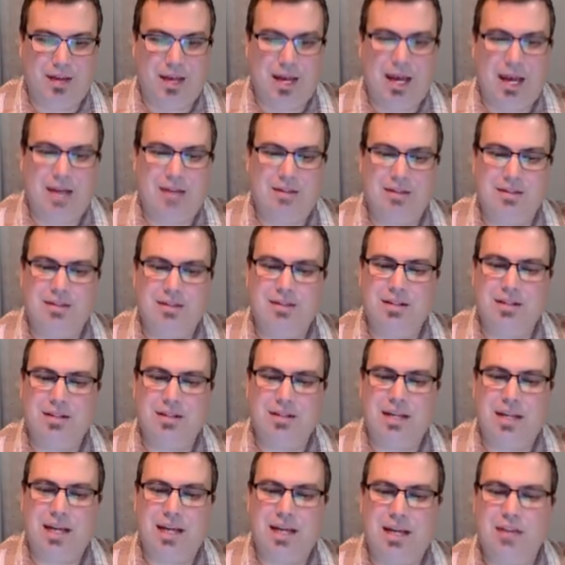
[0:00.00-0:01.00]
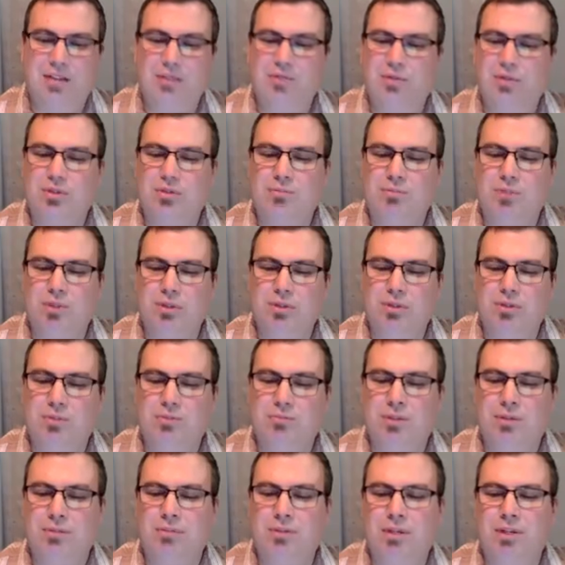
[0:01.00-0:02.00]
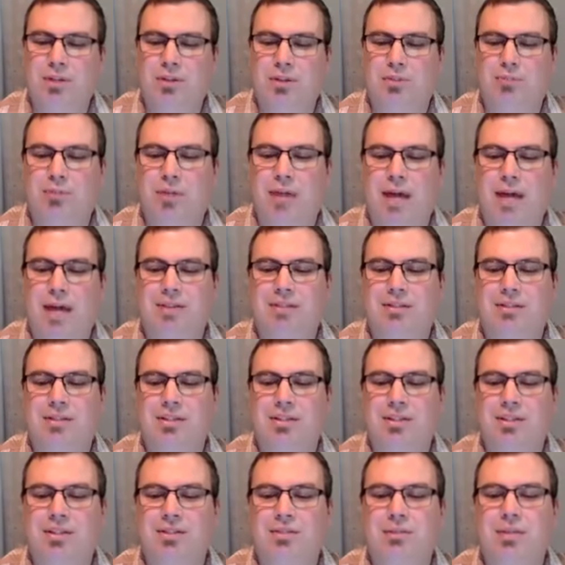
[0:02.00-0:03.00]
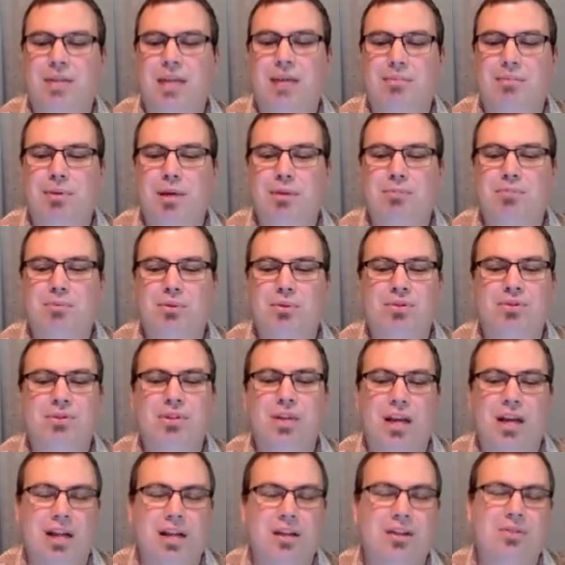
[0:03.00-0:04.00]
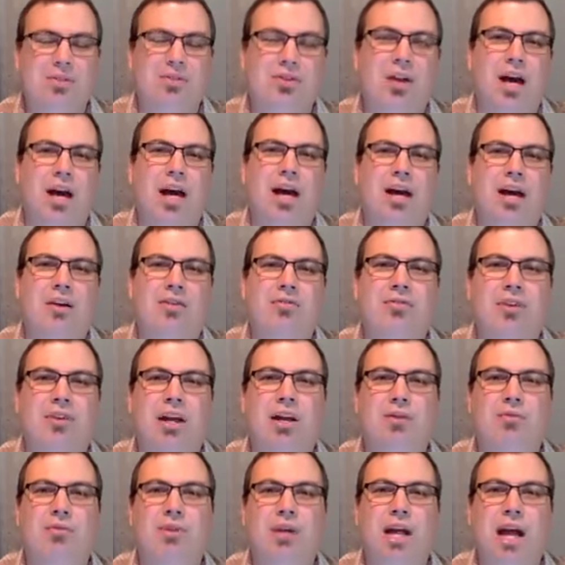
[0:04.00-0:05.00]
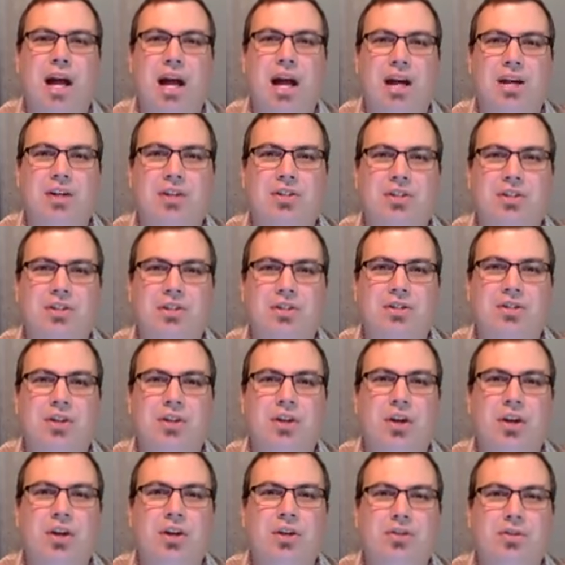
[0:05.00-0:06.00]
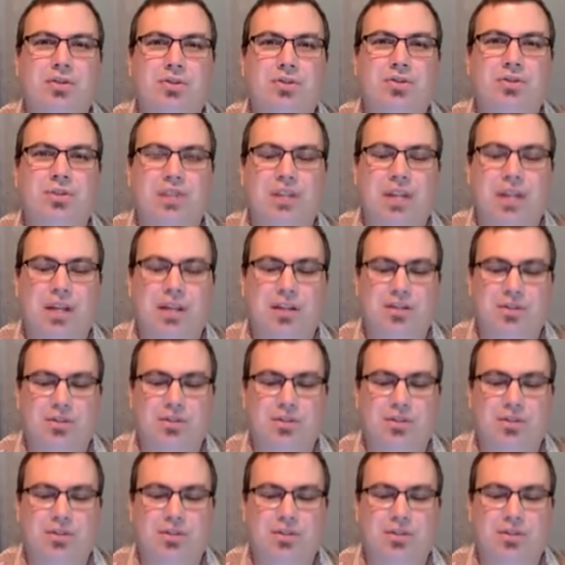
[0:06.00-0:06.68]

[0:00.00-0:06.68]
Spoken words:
As is the case with most biblical passages, people tend to have a reaction to today's